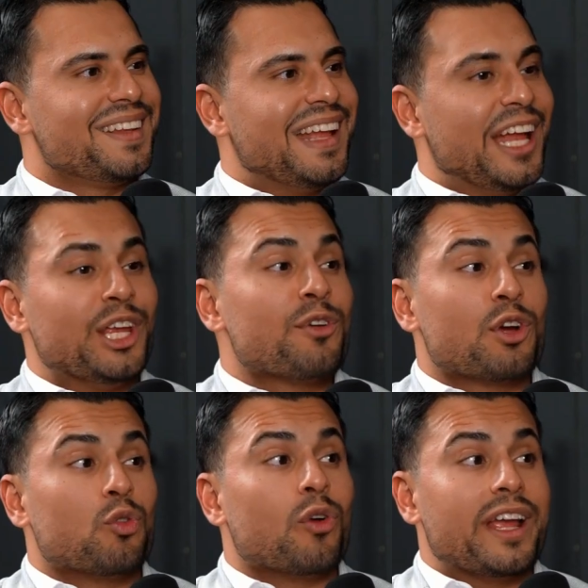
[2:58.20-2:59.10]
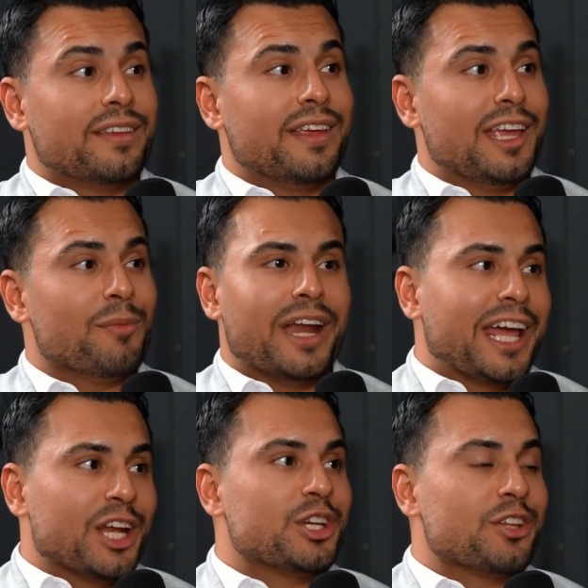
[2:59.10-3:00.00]
And you have a great team, and I
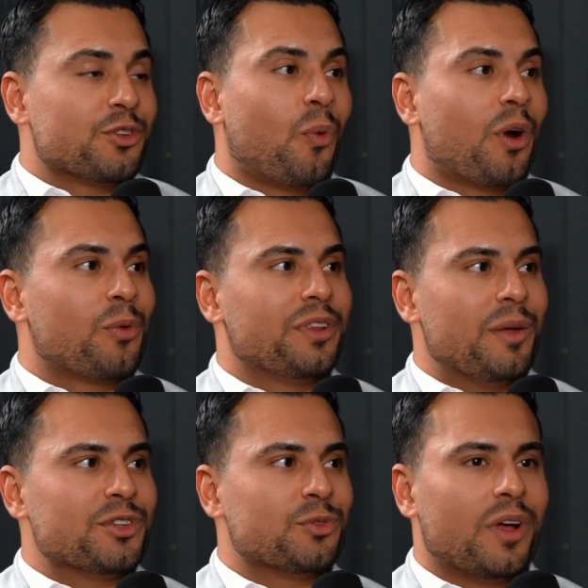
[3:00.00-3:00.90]
get a chance to work with them as